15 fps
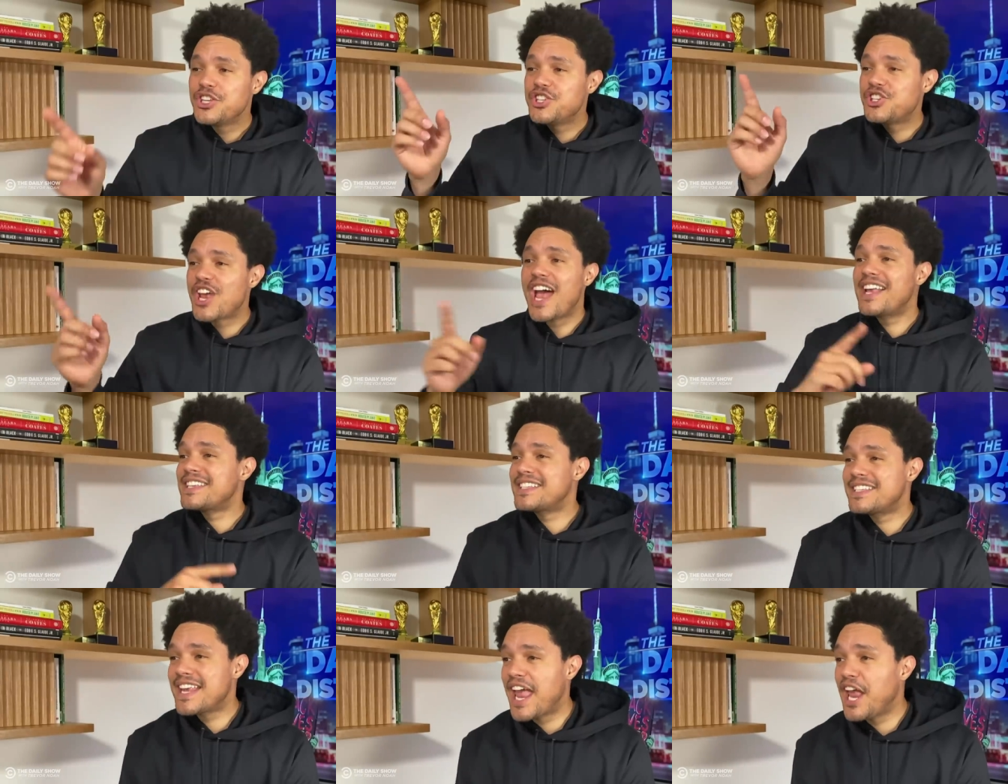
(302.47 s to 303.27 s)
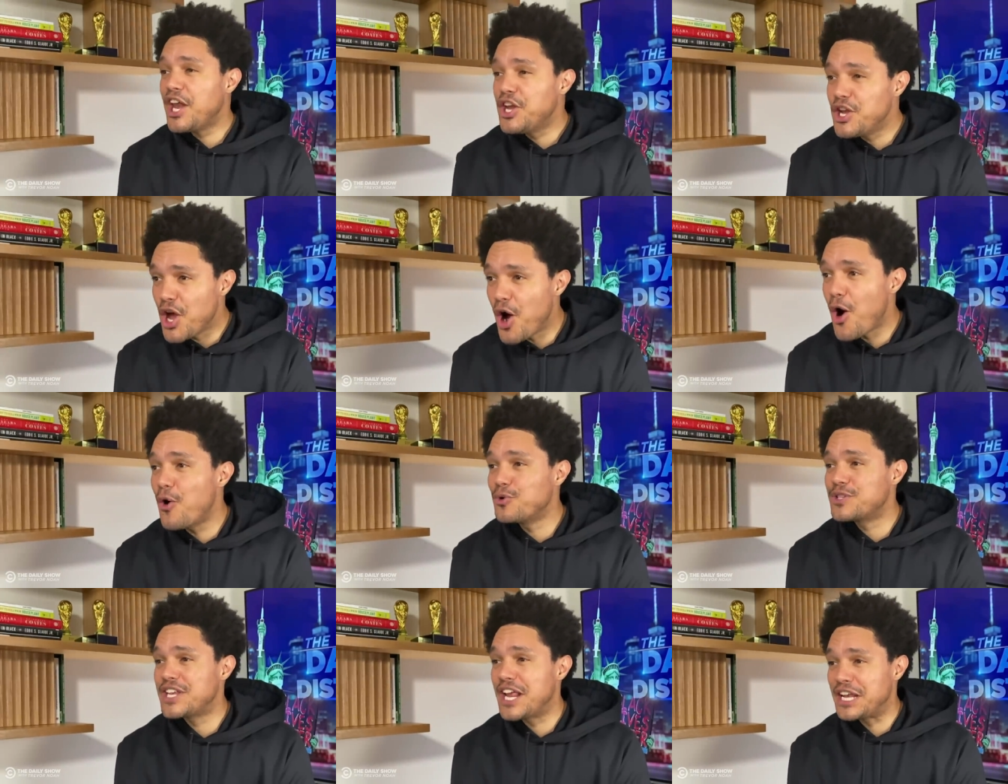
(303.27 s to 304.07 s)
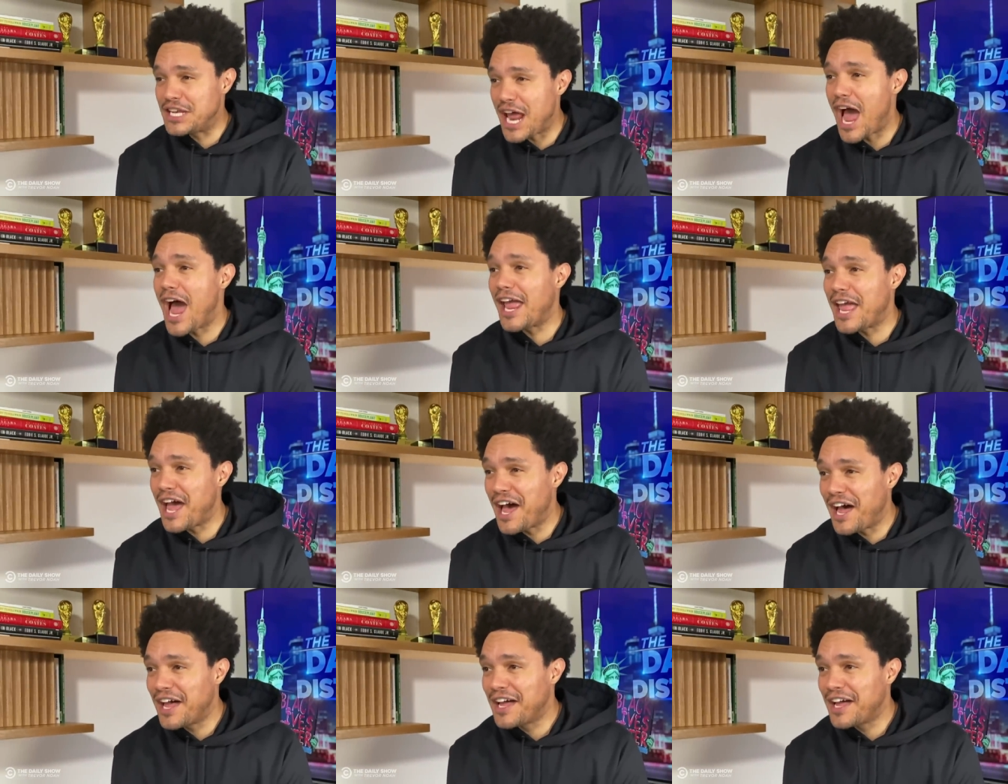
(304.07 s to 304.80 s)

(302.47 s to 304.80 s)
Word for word: Just say no, Zendaya.